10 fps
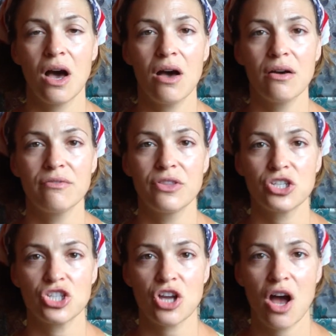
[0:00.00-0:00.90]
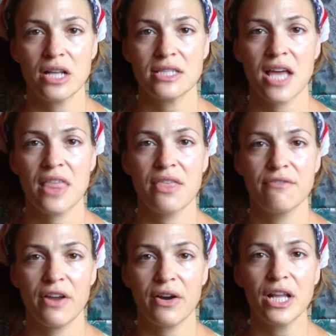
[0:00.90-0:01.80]
of the shots and
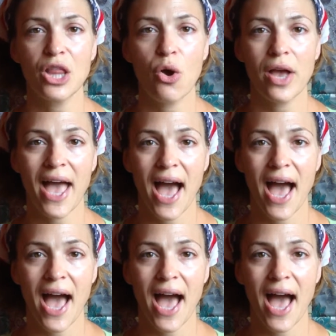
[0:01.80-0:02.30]
the very low